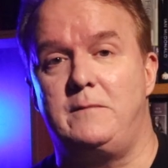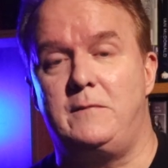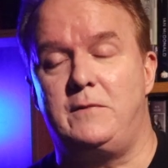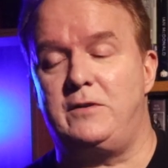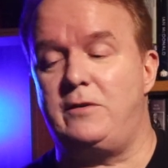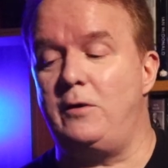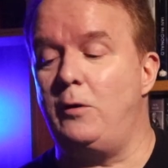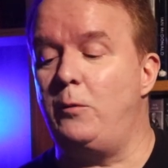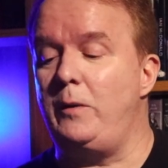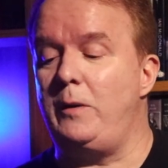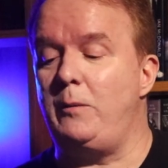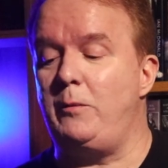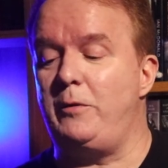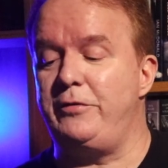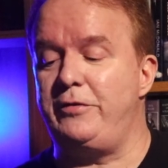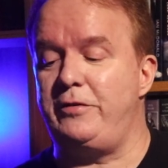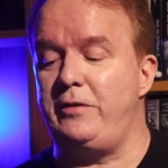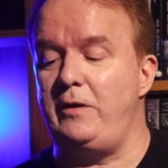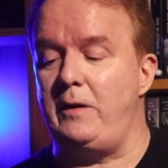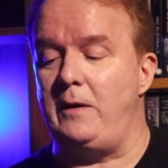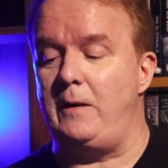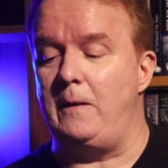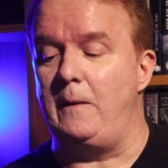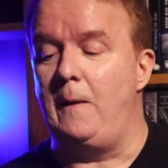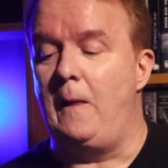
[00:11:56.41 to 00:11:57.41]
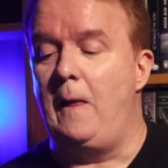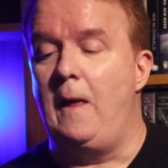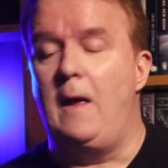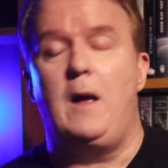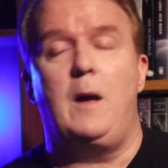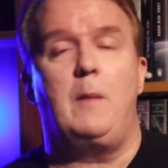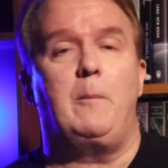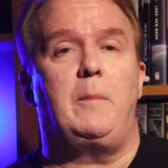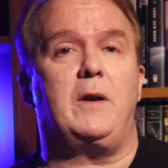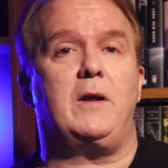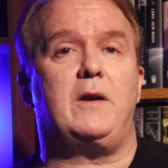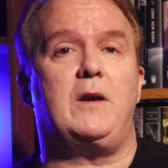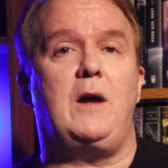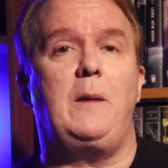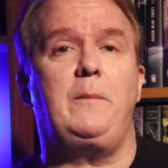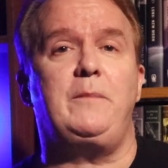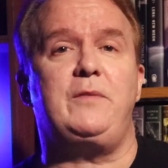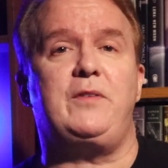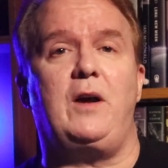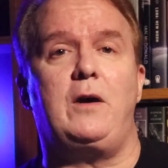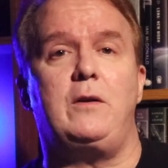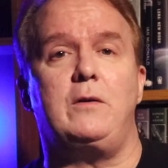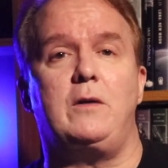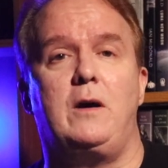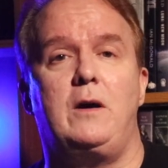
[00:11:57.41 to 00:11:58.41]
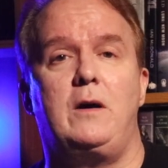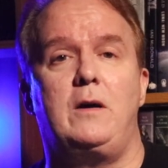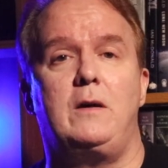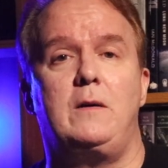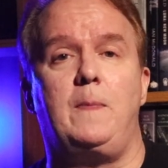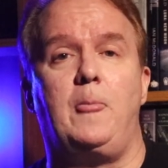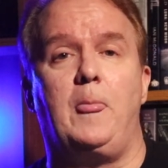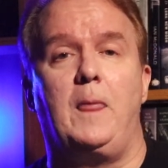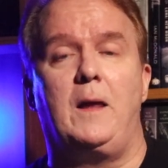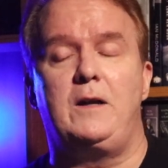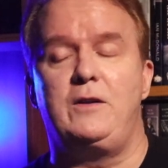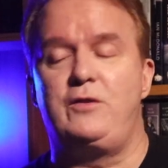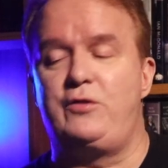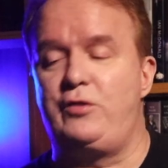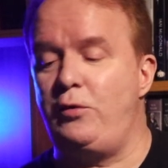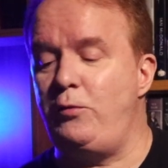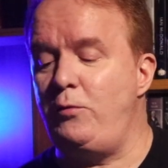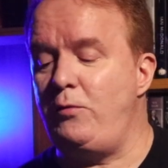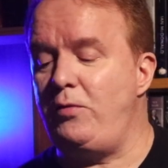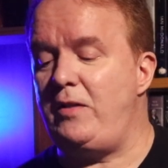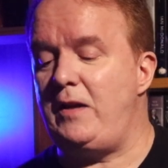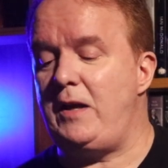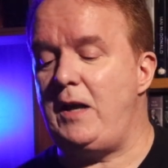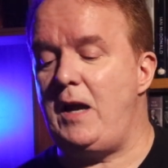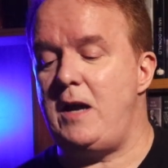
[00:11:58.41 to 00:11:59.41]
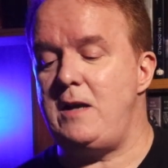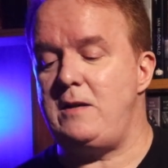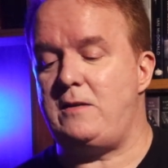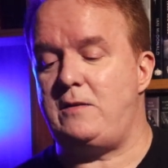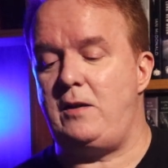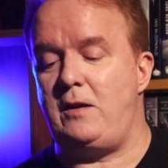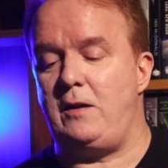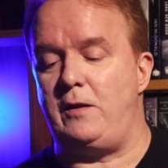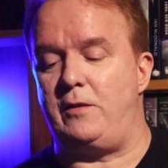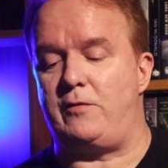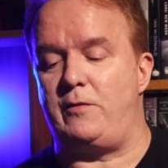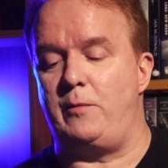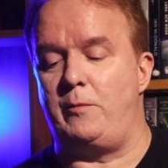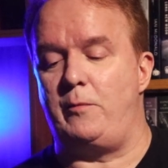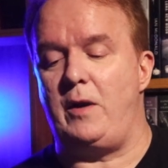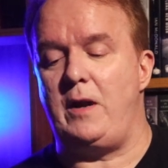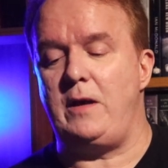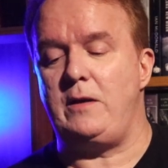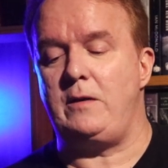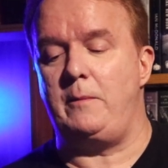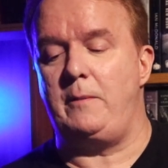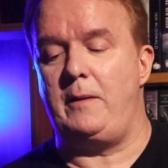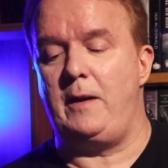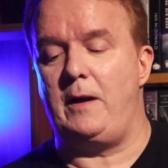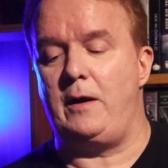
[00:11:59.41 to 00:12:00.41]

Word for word: So we will see. But it comes out on June the eighteenth from Random